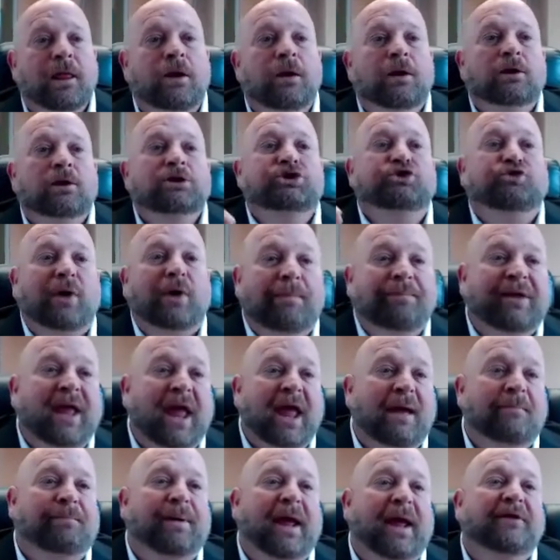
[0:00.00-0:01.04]
Drip
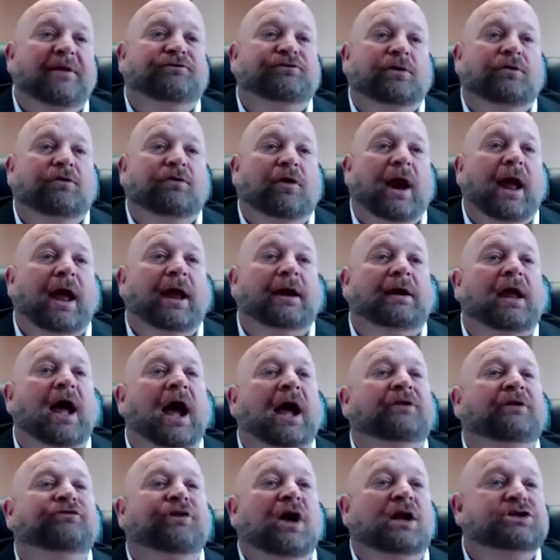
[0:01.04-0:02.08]
campaigns are great.
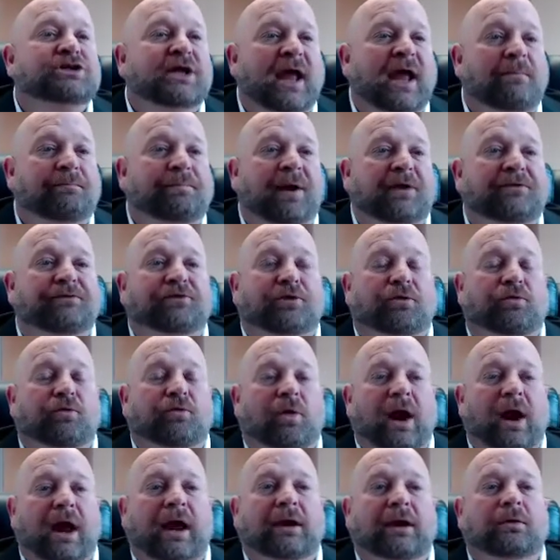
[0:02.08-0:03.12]
High touch campaigns are
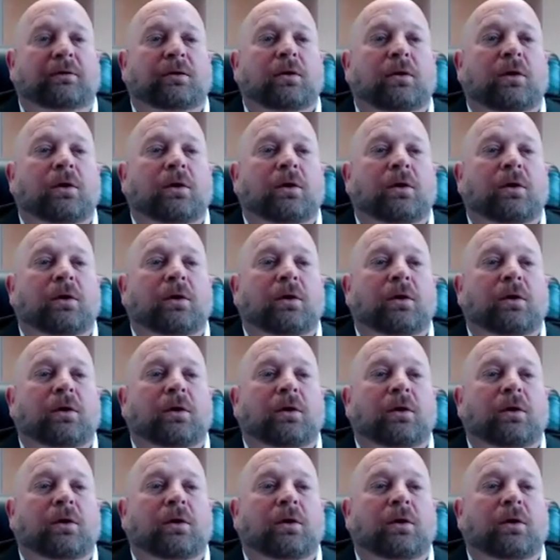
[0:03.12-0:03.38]
great,